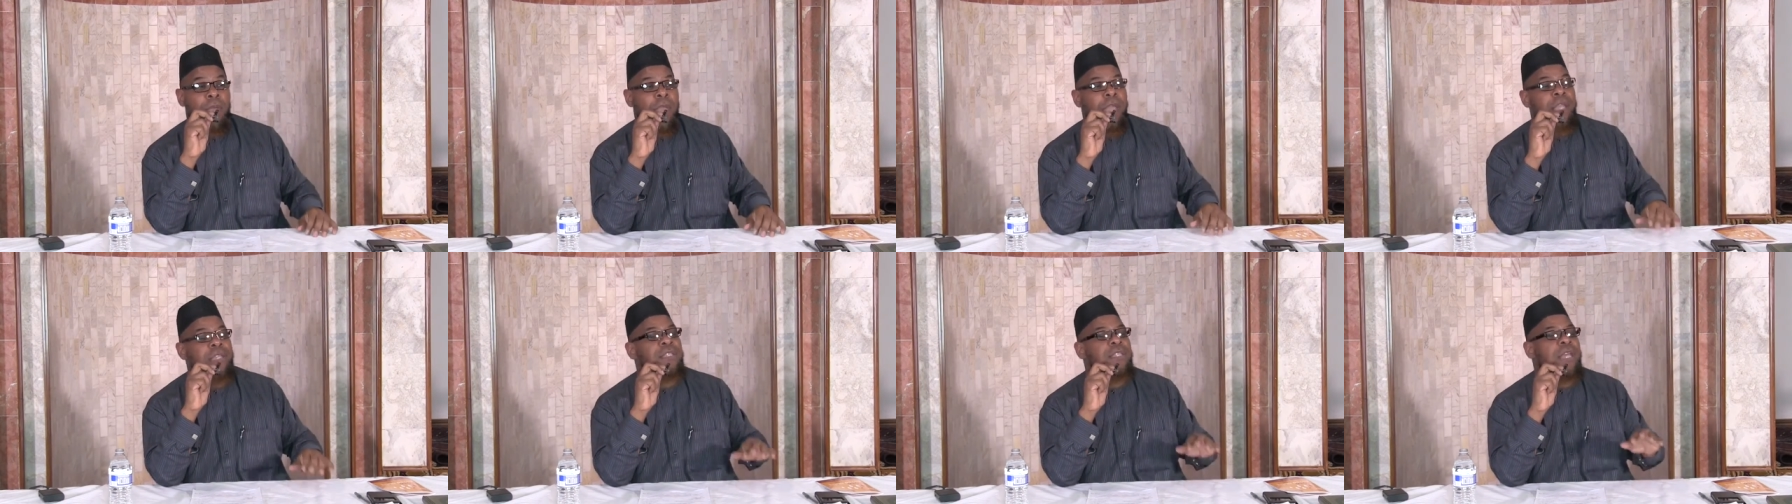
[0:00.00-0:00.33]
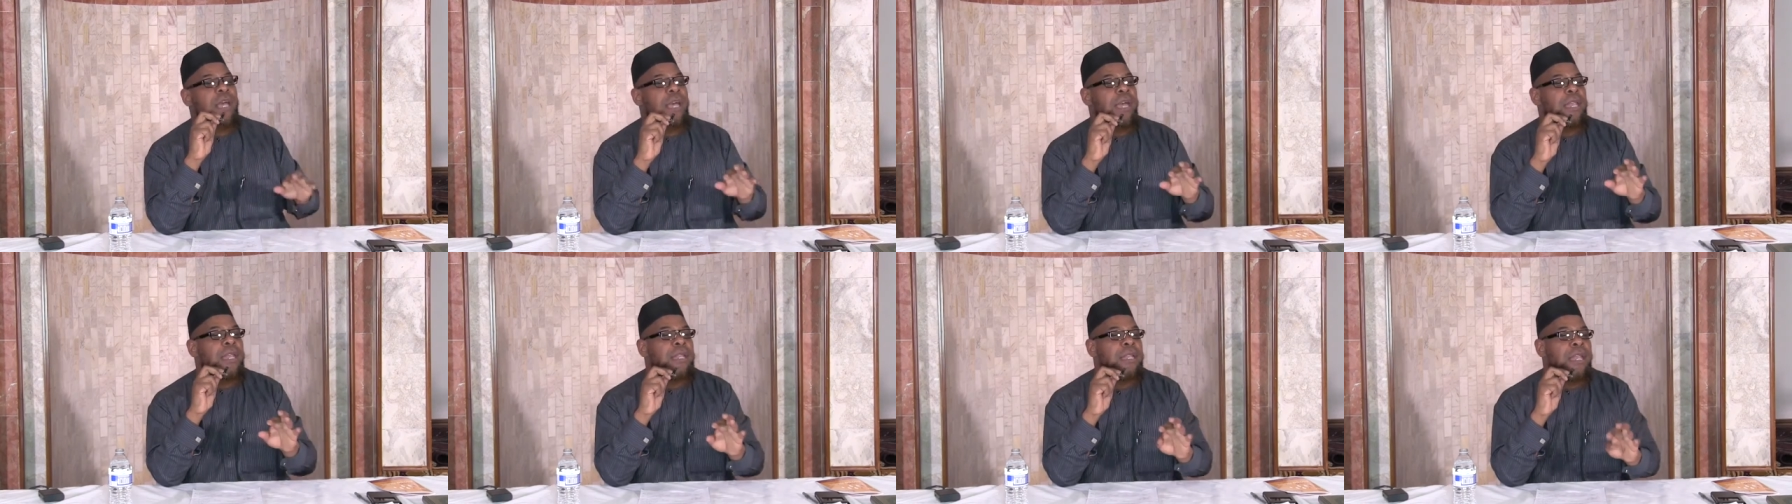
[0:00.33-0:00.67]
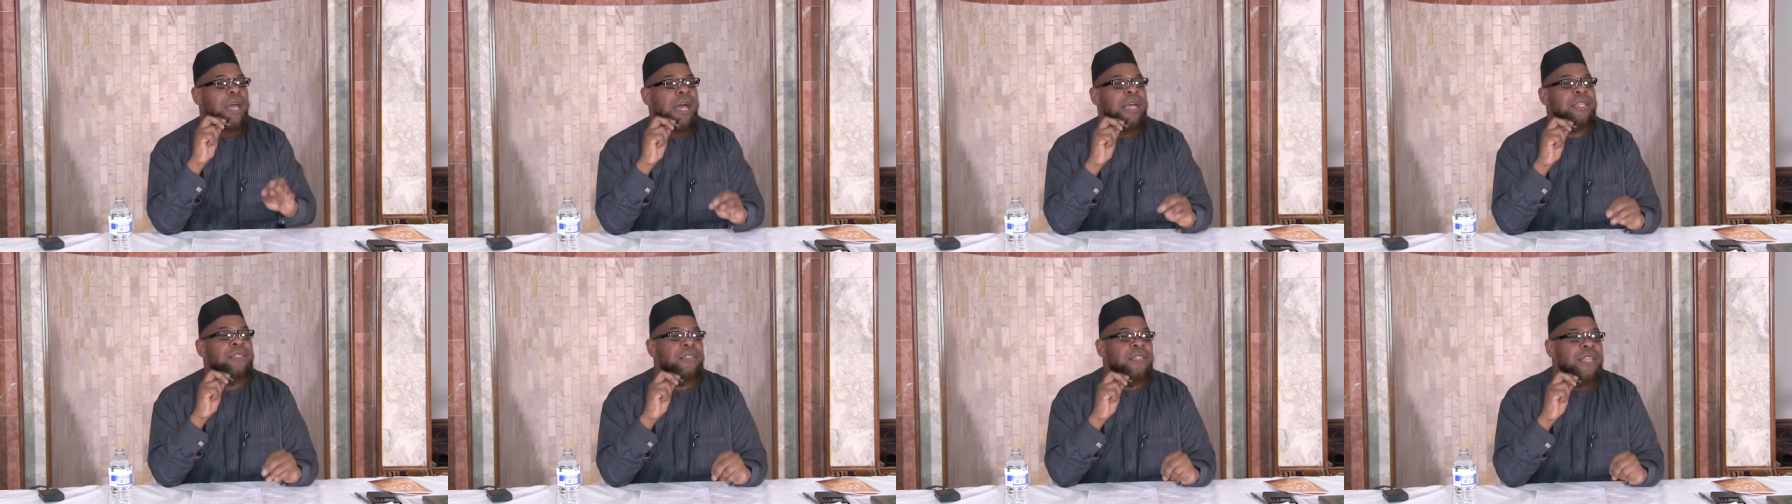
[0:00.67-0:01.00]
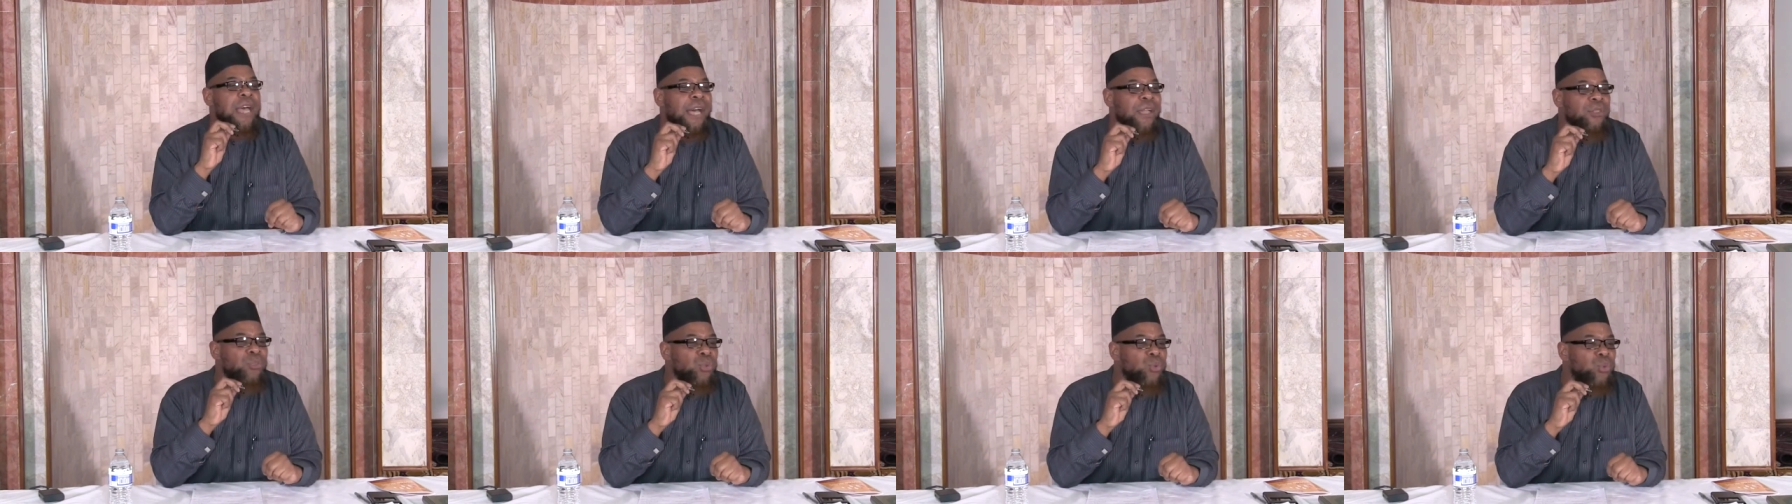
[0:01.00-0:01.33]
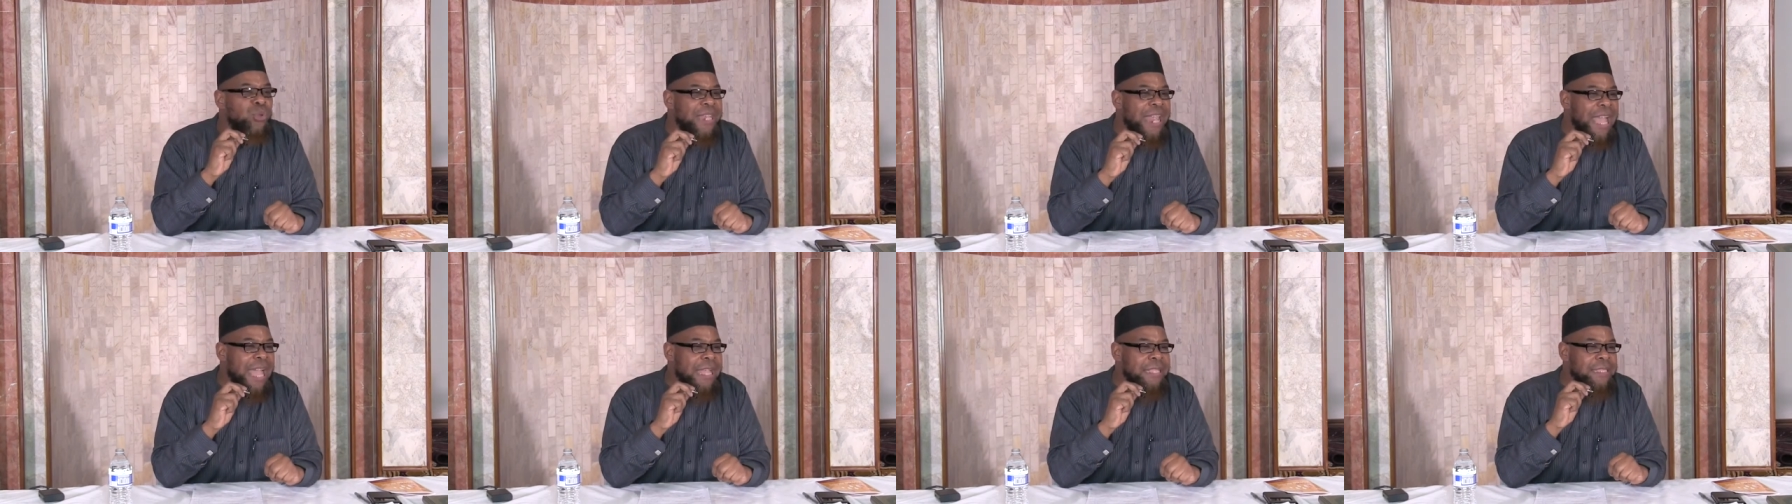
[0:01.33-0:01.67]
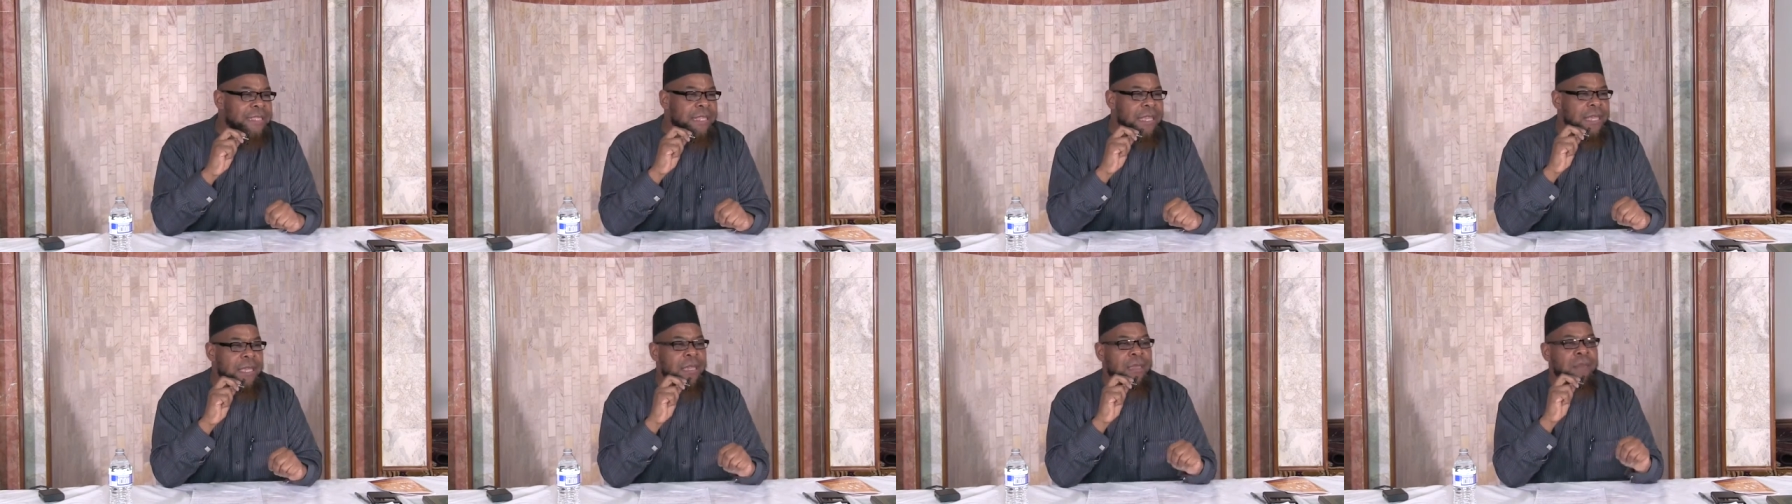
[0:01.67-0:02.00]
He said,
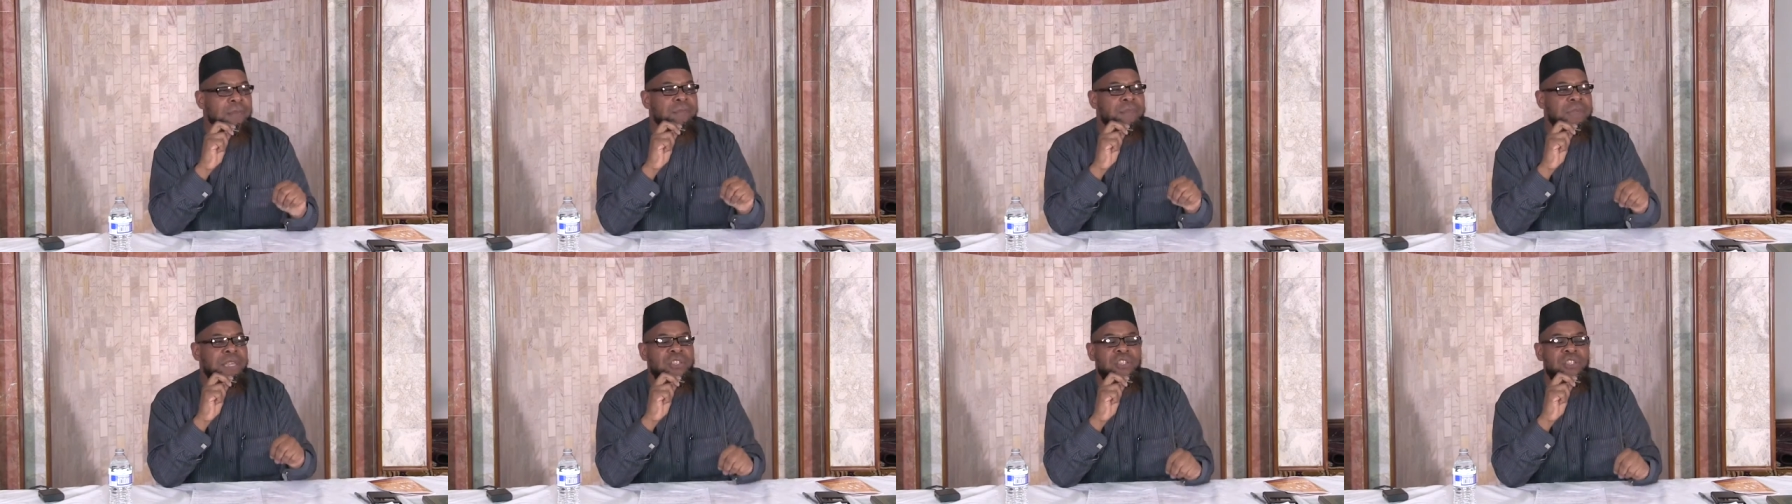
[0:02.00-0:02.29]
nasi bi